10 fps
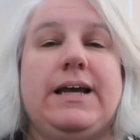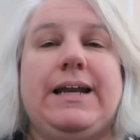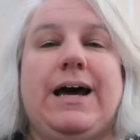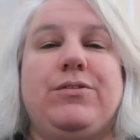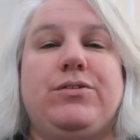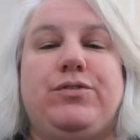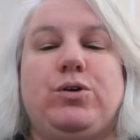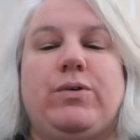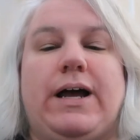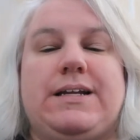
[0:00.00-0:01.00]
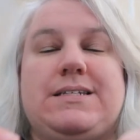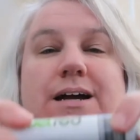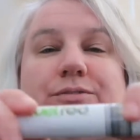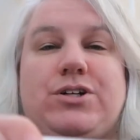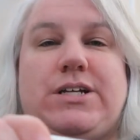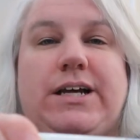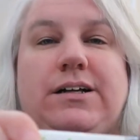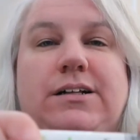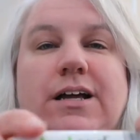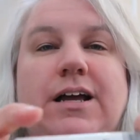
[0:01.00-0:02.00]
Now, the FuelRod is not for
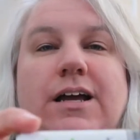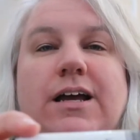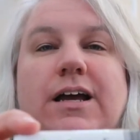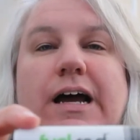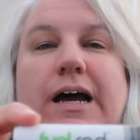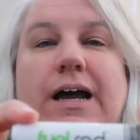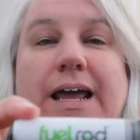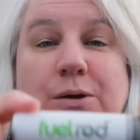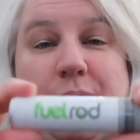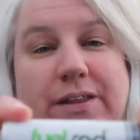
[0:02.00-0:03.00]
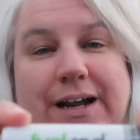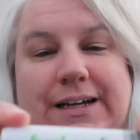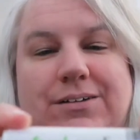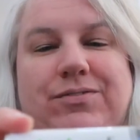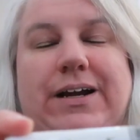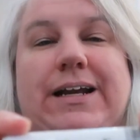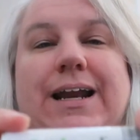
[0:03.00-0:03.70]
sale anywhere that I can find it.